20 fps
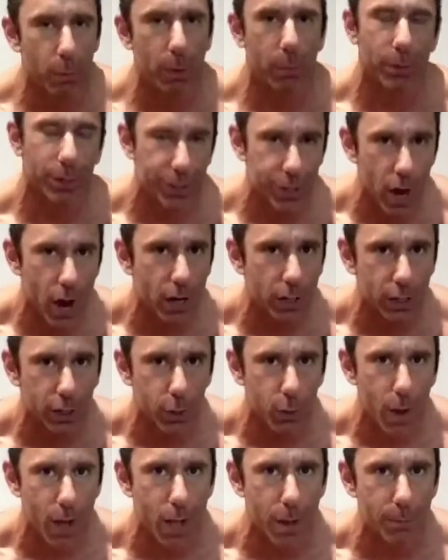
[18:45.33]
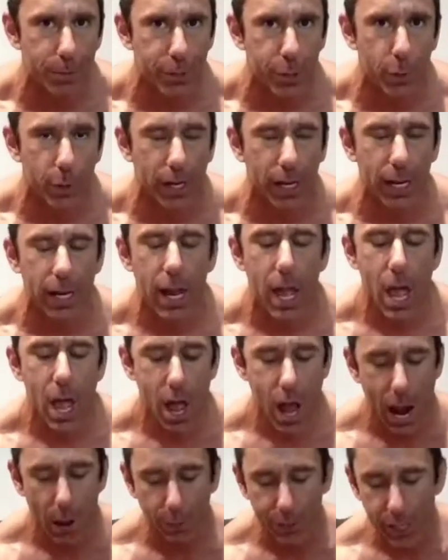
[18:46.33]
I won't be able to talk to you while I'm doing it.
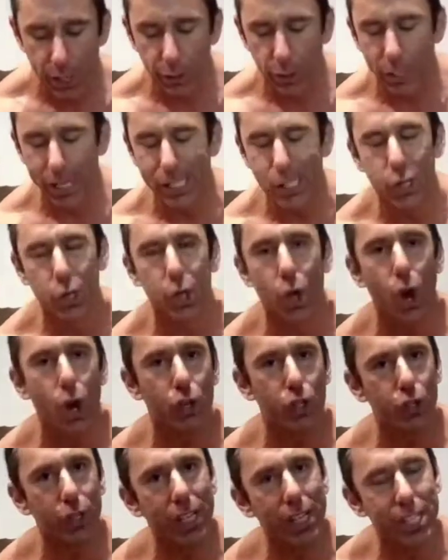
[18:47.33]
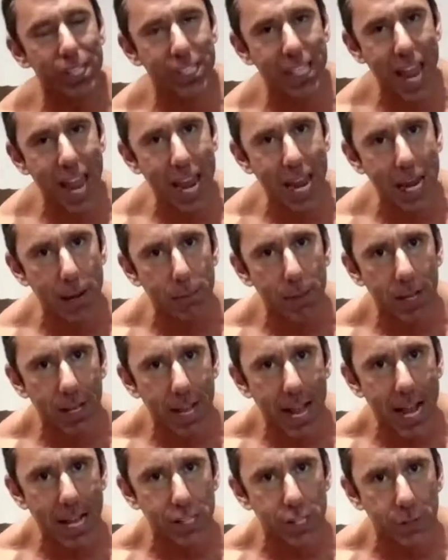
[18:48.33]
I will tell you it's largely the same
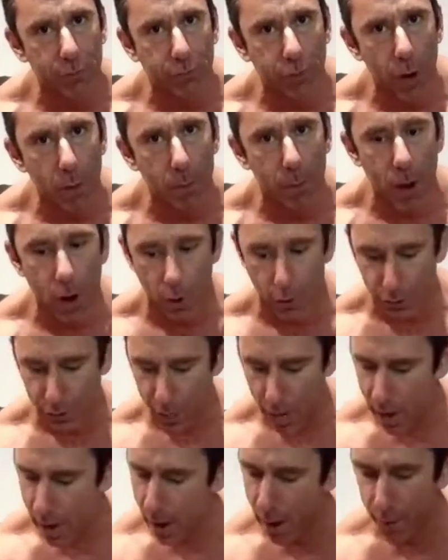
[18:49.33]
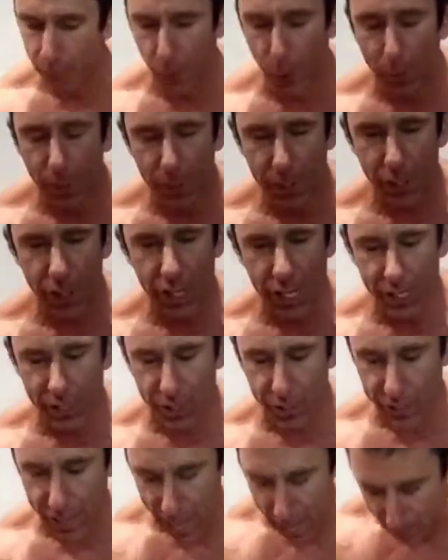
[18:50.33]
as the front pose. Foot positioning
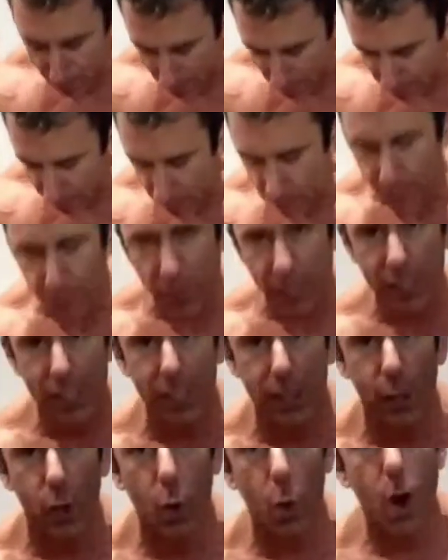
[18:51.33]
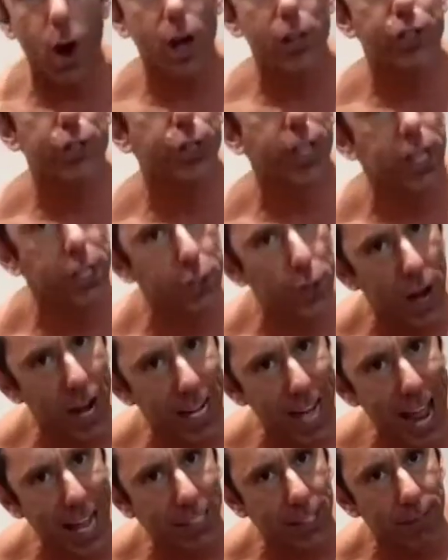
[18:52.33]
is the same. Instead of flexing the quads, you're gonna
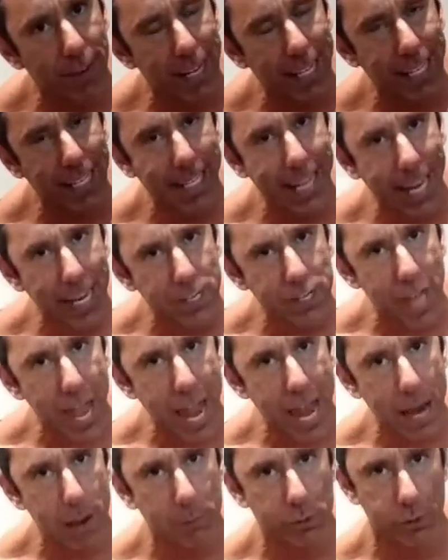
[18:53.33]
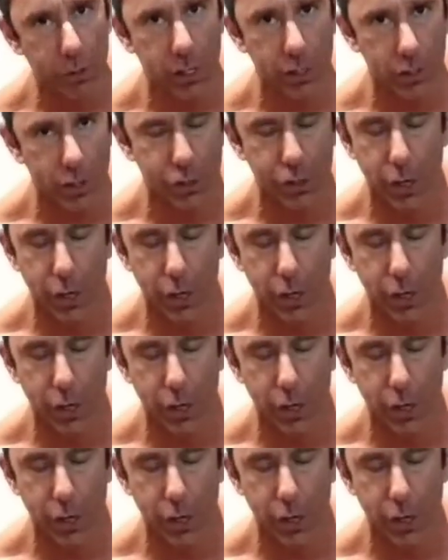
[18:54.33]
try and activate and engage the hamstring.